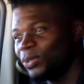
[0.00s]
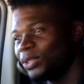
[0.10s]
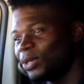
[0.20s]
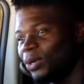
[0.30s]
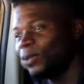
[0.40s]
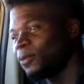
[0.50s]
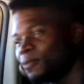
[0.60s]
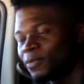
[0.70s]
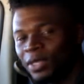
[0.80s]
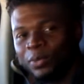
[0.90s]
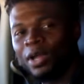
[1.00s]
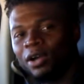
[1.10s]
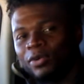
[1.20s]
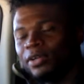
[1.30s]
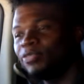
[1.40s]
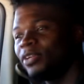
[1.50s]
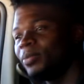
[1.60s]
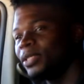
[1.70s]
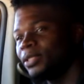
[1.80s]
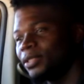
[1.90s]
so we're not gonna really film
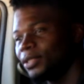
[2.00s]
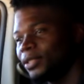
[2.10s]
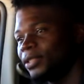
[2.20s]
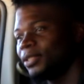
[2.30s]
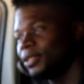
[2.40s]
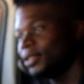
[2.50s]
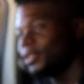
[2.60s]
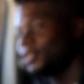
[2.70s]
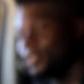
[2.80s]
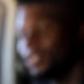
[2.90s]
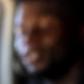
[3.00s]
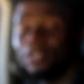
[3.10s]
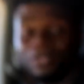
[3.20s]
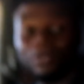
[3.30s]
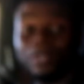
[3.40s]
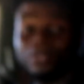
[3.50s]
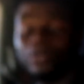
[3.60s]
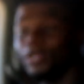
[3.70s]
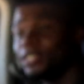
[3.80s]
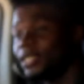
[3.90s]
it. So they're gonna go and do
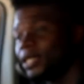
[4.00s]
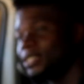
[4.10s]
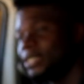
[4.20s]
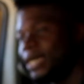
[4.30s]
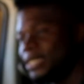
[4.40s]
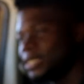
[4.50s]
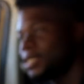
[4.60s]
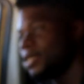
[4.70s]
her second test.